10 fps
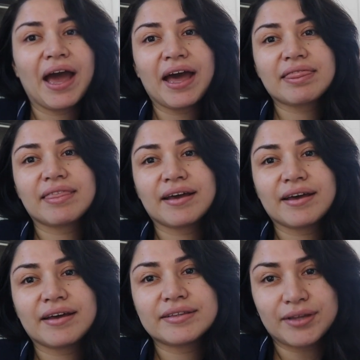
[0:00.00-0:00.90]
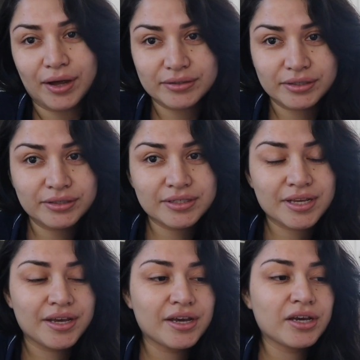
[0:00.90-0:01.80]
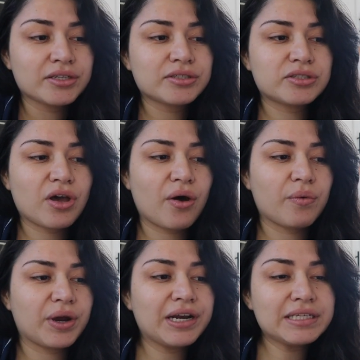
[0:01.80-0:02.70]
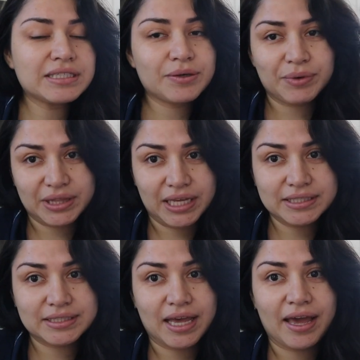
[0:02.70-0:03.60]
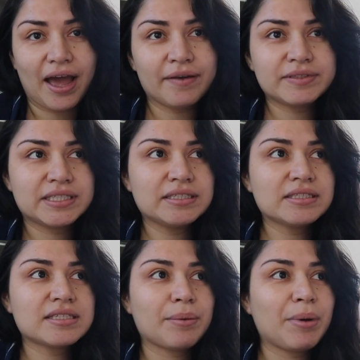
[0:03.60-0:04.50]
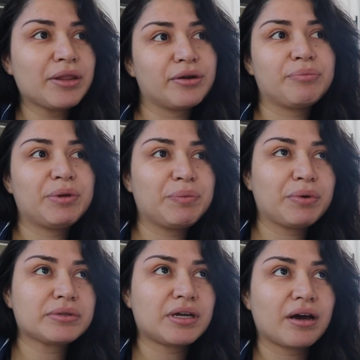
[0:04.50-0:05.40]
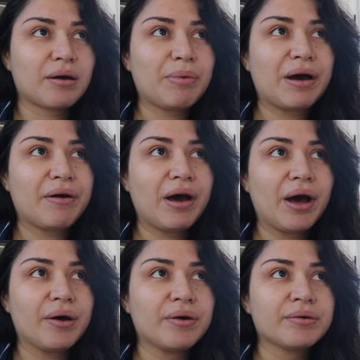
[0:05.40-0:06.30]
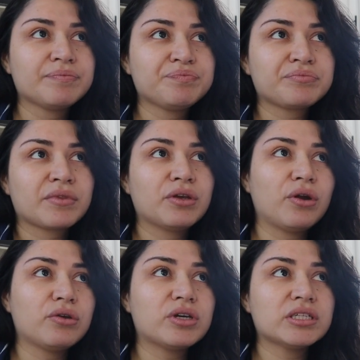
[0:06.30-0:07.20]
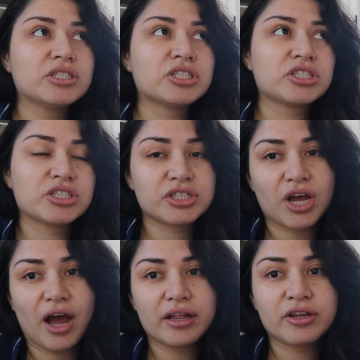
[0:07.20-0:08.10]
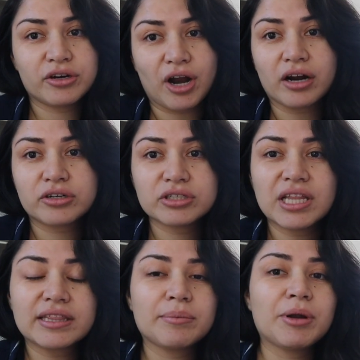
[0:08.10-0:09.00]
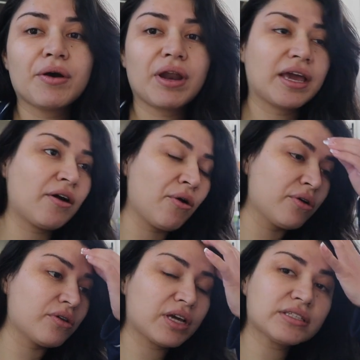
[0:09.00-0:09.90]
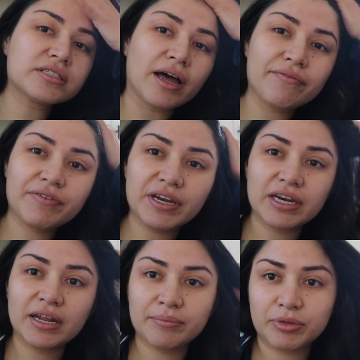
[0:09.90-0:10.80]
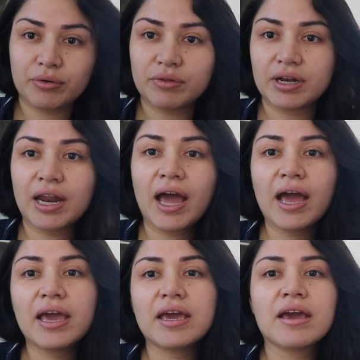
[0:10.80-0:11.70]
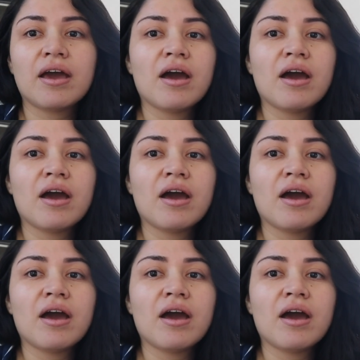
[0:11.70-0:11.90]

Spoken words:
at the doctor's. So we're gonna see what they say. I've seen some other people talk about how, you know, you can stop, their doctors let them know like, oh, you can stop feeding him through the night